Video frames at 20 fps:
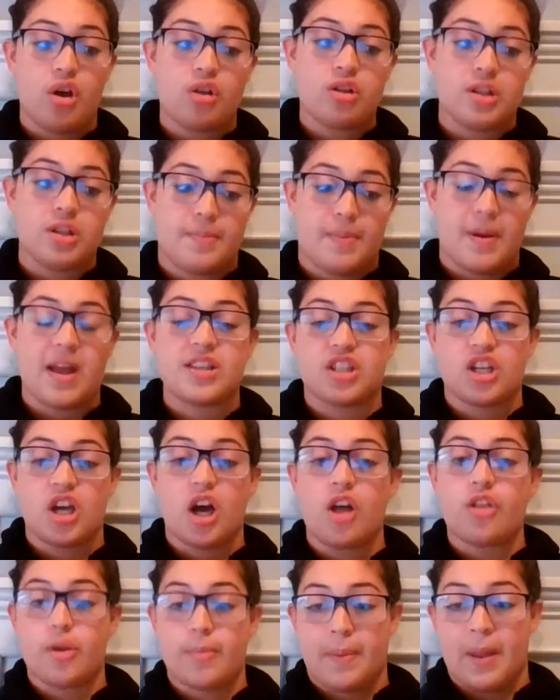dependent
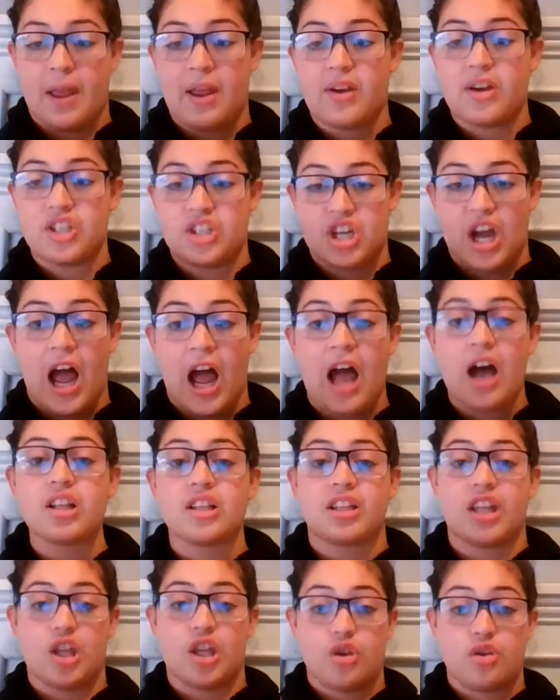on their parent child
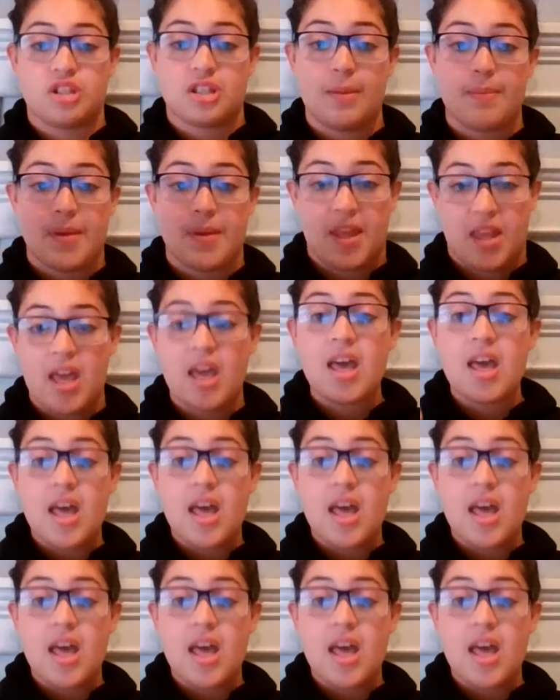that they used to be